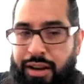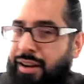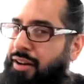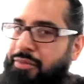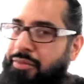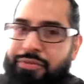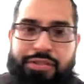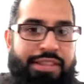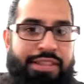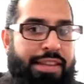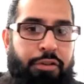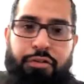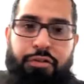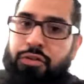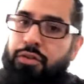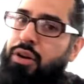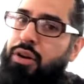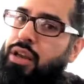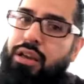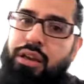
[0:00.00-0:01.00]
of
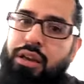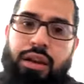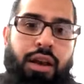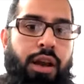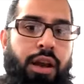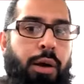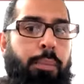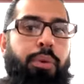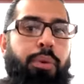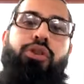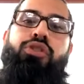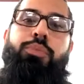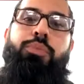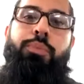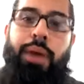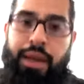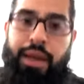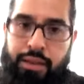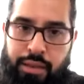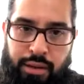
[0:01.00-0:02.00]
different
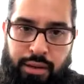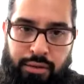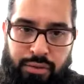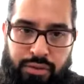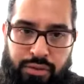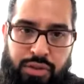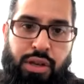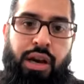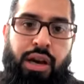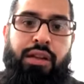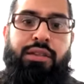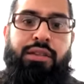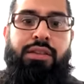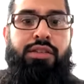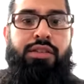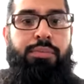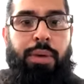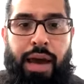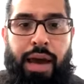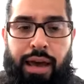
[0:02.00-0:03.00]
perspectives on this
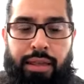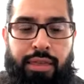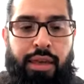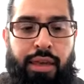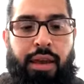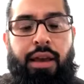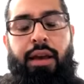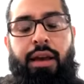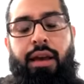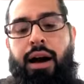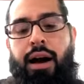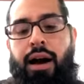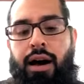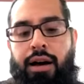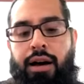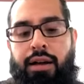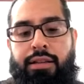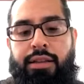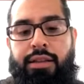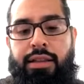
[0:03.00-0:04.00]
path,
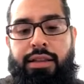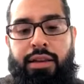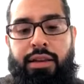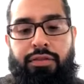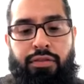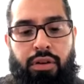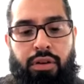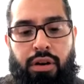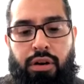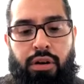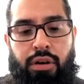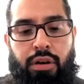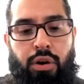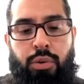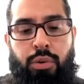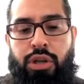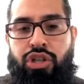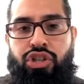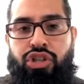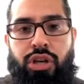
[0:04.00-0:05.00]
on the different
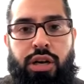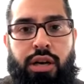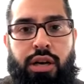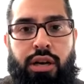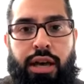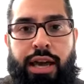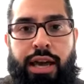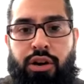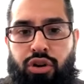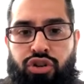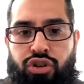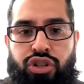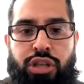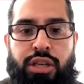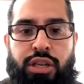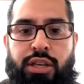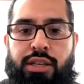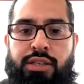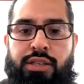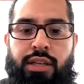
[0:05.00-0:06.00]
Goetia
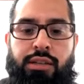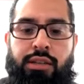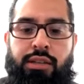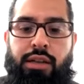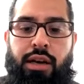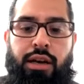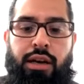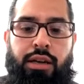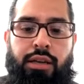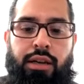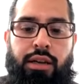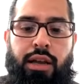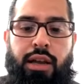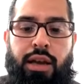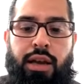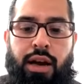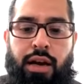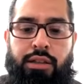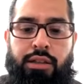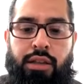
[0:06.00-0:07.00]
energies, on, on,
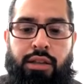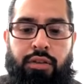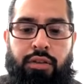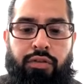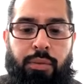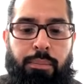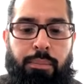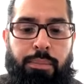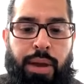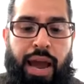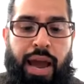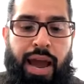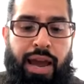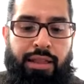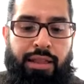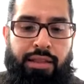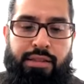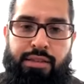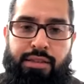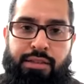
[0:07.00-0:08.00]
on the different
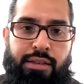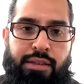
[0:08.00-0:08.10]
paths.